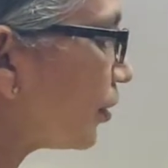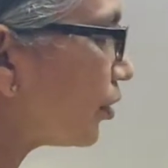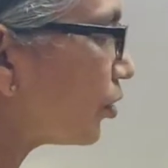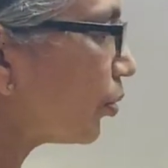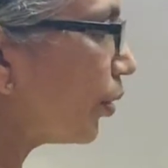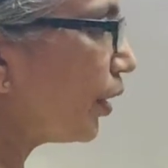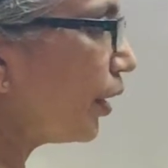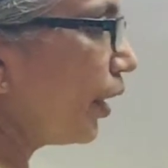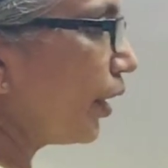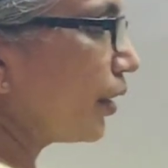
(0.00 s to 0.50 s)
this
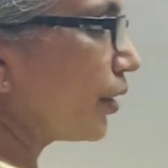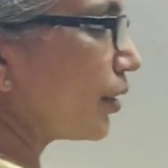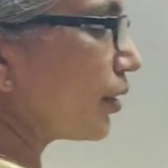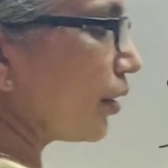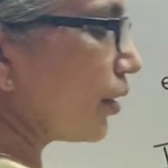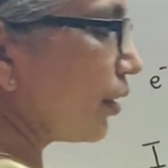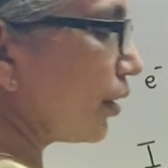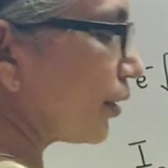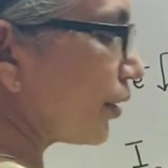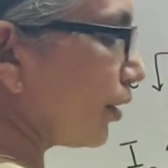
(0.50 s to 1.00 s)
to an
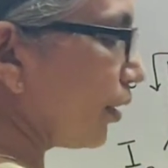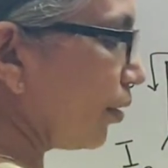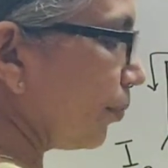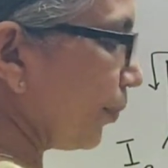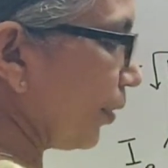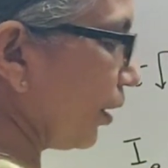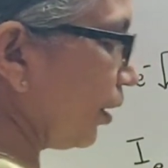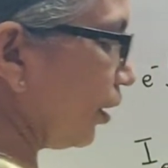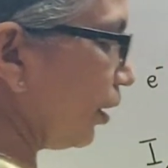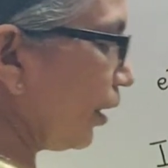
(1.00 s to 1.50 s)
external
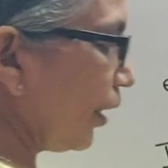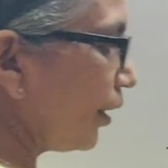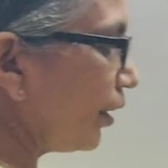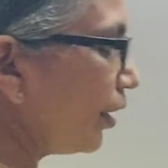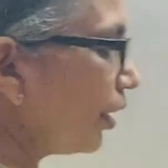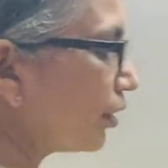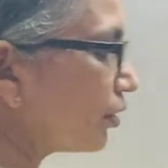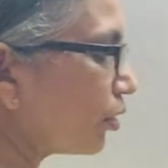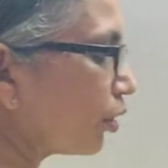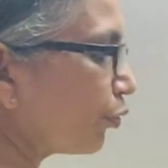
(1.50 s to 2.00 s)
terminal, an
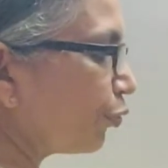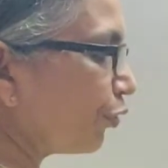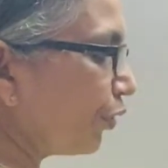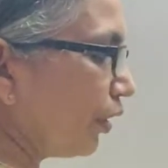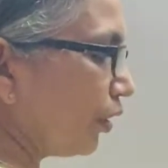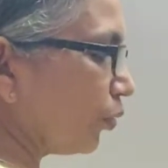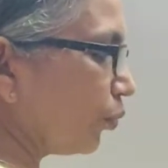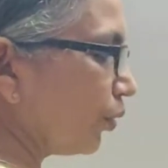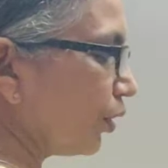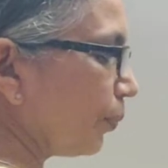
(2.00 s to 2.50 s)
electric
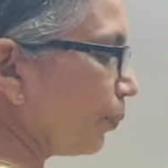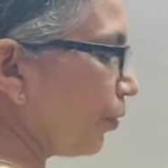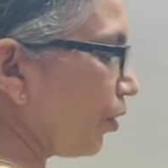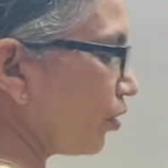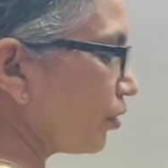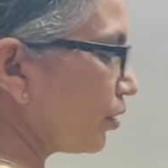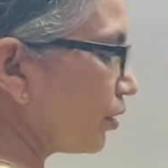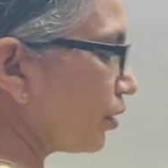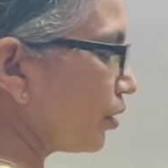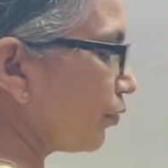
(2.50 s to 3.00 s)
field with a
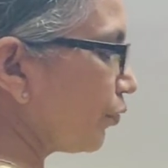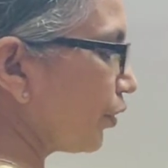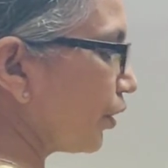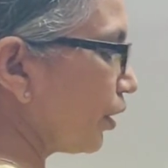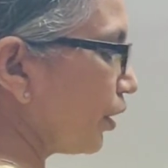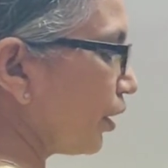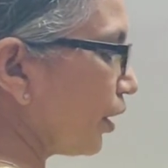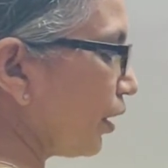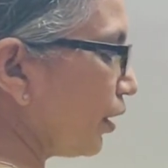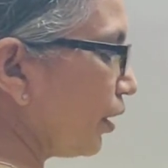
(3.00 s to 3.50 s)
positive
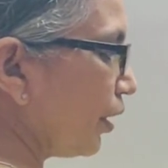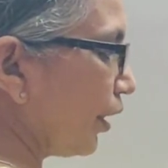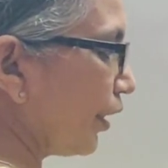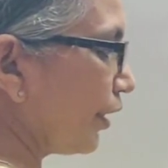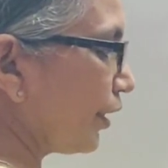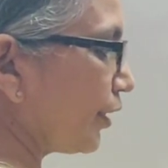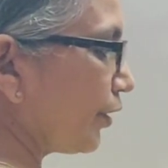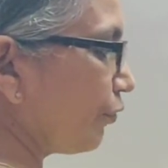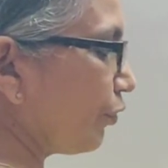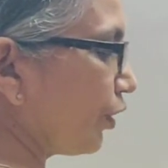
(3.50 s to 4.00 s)
here and a
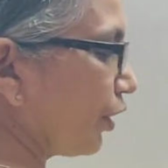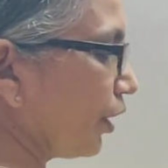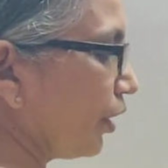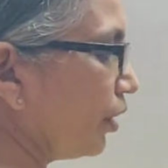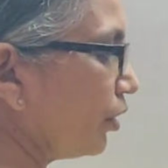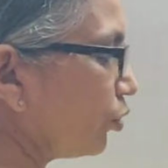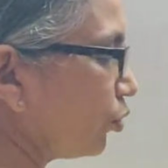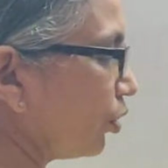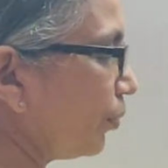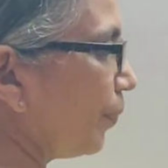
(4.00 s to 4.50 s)
negative
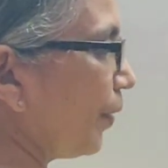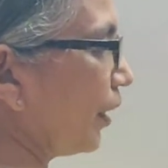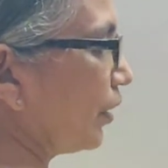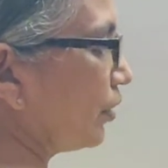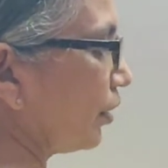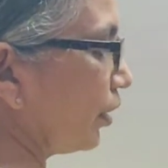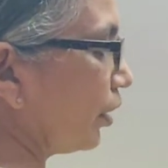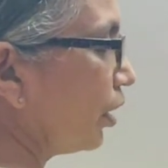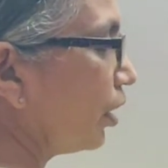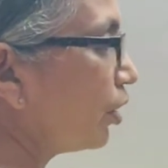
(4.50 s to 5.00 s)
here to the
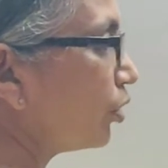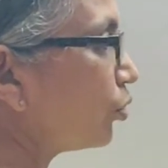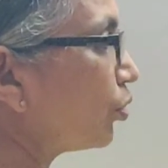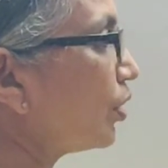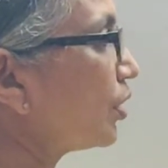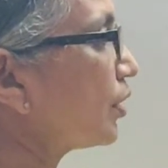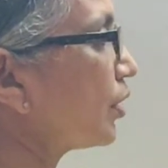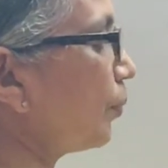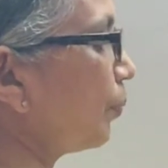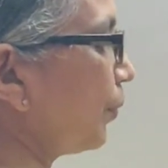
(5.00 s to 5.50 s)
battery,
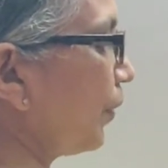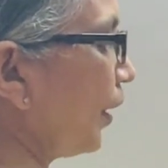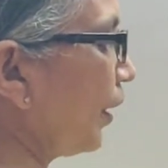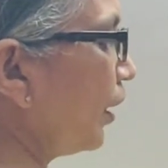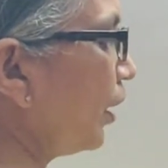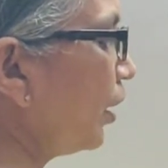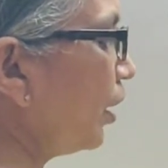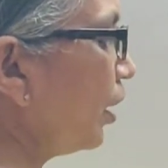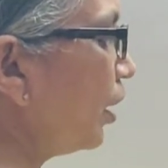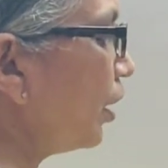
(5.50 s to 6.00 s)
to the
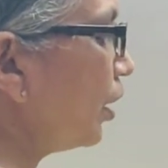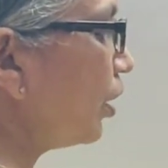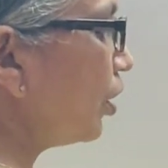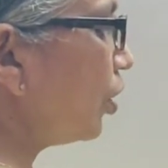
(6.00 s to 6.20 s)
supply,